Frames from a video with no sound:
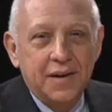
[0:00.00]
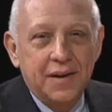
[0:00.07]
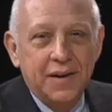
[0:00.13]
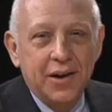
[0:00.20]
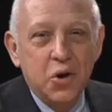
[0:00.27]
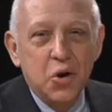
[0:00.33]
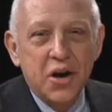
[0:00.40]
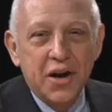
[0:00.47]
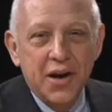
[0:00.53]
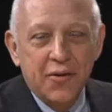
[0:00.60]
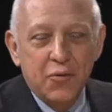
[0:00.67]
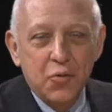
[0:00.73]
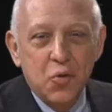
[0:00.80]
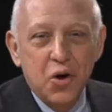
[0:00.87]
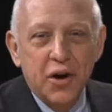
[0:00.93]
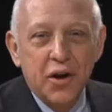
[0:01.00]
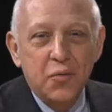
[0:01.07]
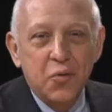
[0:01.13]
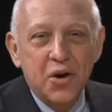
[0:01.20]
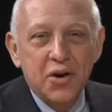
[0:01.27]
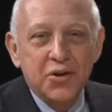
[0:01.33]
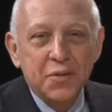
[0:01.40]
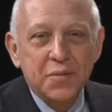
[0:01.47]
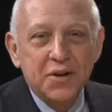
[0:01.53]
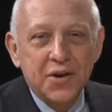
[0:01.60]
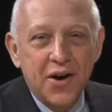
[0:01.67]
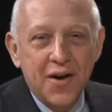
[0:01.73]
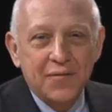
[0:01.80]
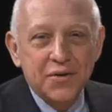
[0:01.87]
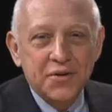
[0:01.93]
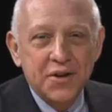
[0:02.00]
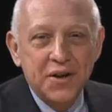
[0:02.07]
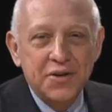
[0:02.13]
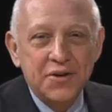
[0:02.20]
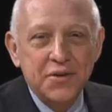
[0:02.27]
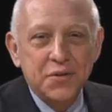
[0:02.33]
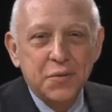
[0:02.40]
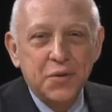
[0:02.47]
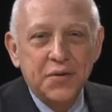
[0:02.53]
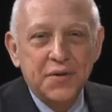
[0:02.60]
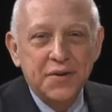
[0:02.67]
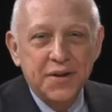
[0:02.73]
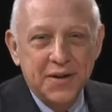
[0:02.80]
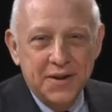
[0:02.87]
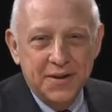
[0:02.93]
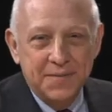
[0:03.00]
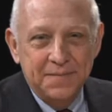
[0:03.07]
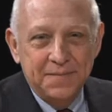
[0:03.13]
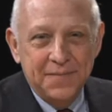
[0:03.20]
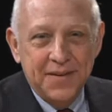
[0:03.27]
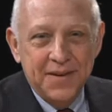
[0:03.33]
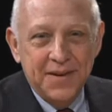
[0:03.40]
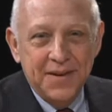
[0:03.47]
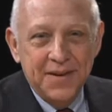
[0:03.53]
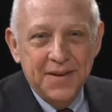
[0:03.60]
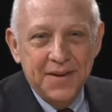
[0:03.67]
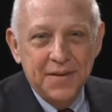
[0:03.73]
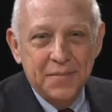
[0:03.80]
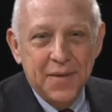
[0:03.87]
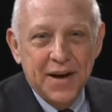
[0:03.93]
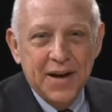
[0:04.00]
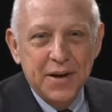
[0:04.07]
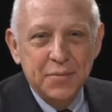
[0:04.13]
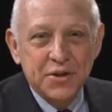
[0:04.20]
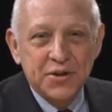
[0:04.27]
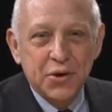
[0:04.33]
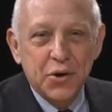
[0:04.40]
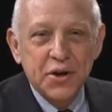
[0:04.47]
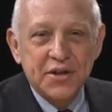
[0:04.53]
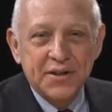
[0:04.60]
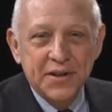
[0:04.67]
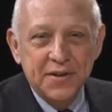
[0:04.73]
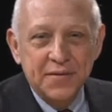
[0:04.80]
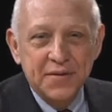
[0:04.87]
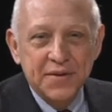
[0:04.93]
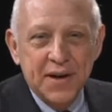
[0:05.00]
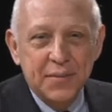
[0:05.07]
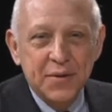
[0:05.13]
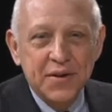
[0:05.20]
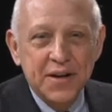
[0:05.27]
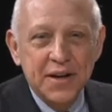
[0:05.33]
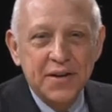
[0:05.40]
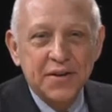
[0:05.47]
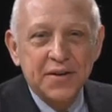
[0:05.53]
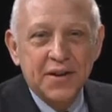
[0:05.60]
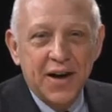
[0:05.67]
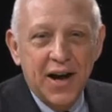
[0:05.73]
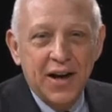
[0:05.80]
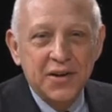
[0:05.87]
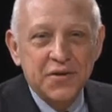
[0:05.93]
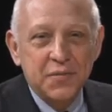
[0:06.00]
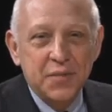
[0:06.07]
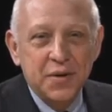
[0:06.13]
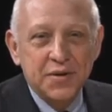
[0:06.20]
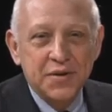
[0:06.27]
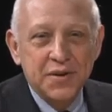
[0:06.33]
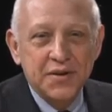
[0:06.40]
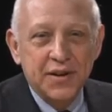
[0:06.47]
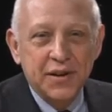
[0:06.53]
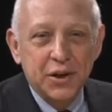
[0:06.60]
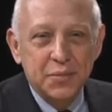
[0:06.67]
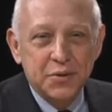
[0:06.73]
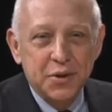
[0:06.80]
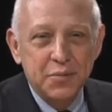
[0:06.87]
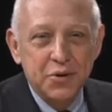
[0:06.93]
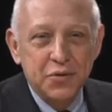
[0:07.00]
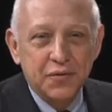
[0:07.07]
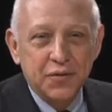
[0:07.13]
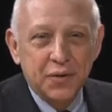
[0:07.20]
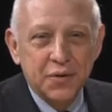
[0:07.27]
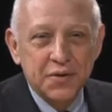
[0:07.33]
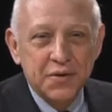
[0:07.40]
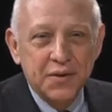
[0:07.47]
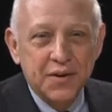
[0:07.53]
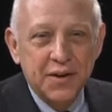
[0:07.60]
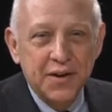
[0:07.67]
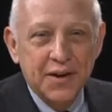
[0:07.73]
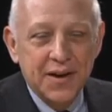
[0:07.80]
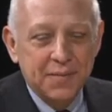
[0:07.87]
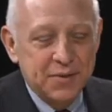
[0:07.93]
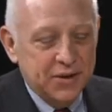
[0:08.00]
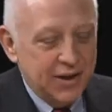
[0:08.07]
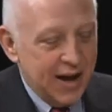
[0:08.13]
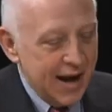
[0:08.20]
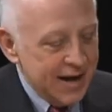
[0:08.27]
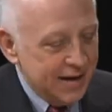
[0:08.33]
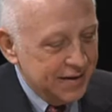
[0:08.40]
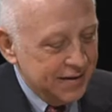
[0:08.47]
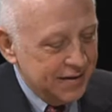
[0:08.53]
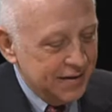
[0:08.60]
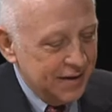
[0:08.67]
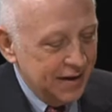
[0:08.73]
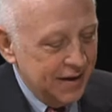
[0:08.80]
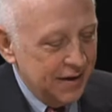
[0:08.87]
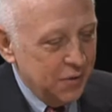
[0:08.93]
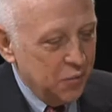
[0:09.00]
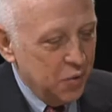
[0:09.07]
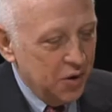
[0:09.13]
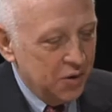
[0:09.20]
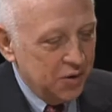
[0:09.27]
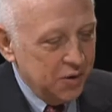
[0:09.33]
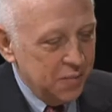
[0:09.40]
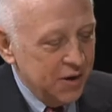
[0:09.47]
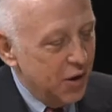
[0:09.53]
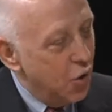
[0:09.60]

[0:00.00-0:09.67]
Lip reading: Hello again, everyone, and welcome to Conversations with the Dean. My name is Turney Stevens. I'm the Dean of the College of Business at Lipscomb University, and I'm delighted today to welcome an